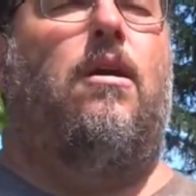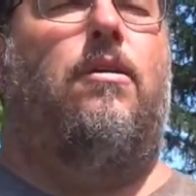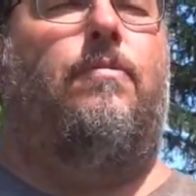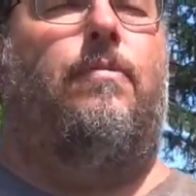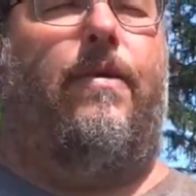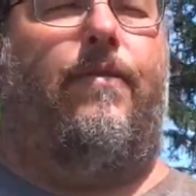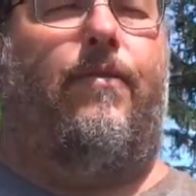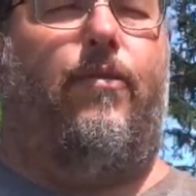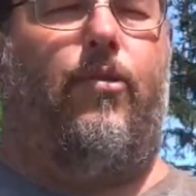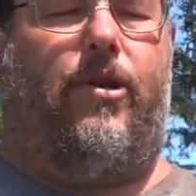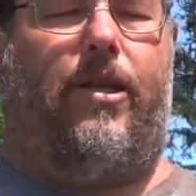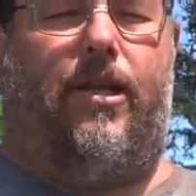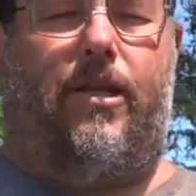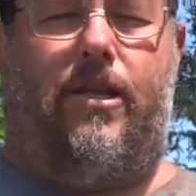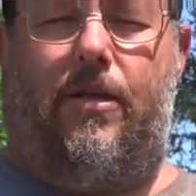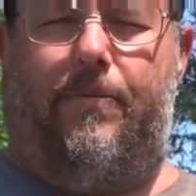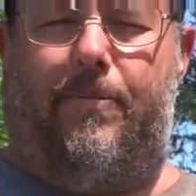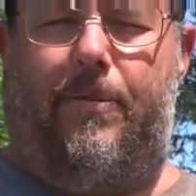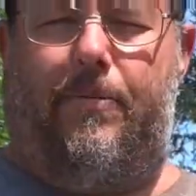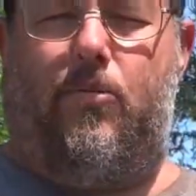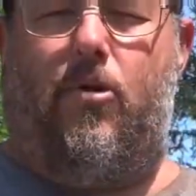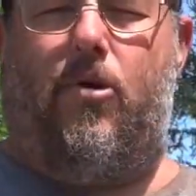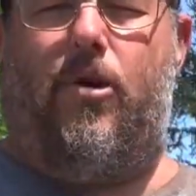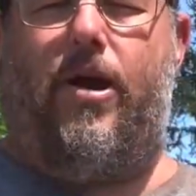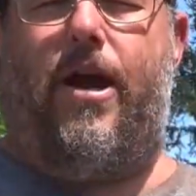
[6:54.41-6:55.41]
But you want to get a little
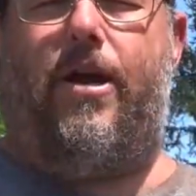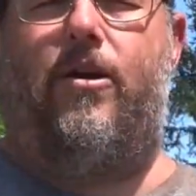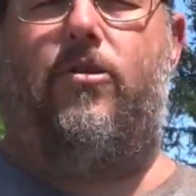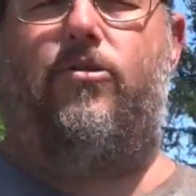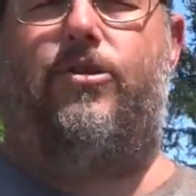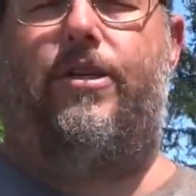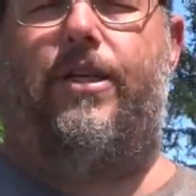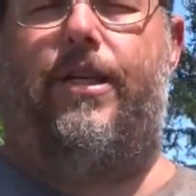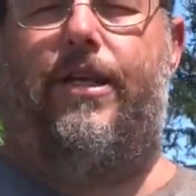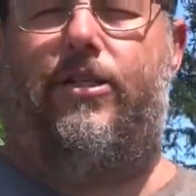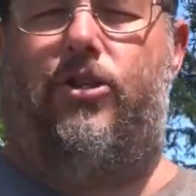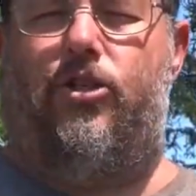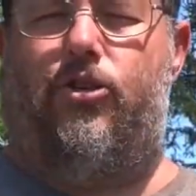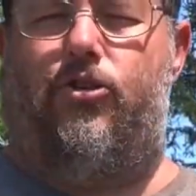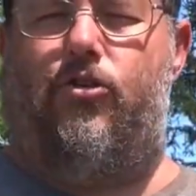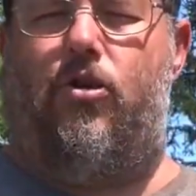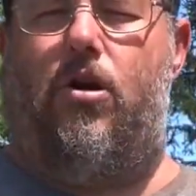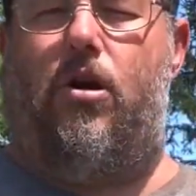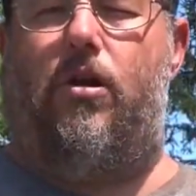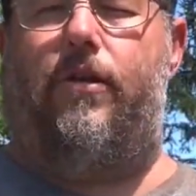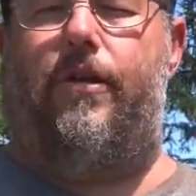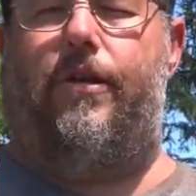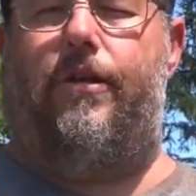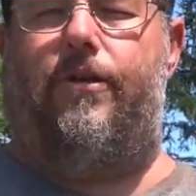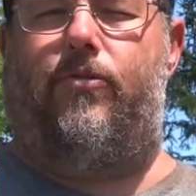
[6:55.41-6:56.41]
bit more accuracy, get your
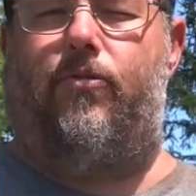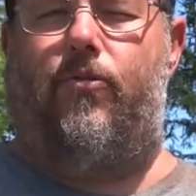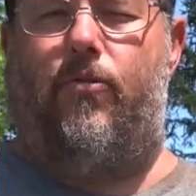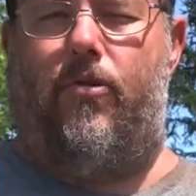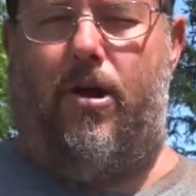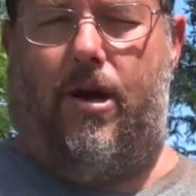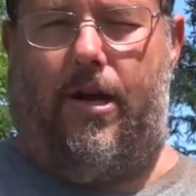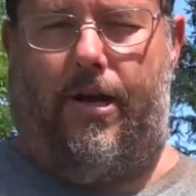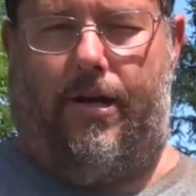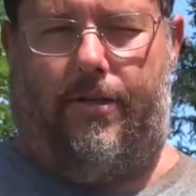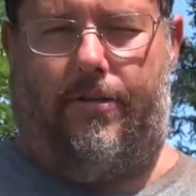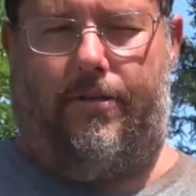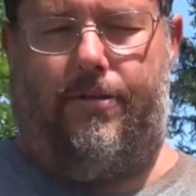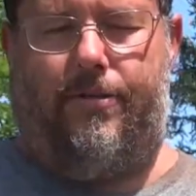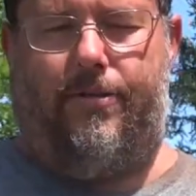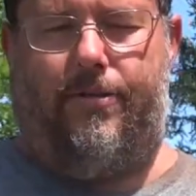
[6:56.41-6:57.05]
draw length right.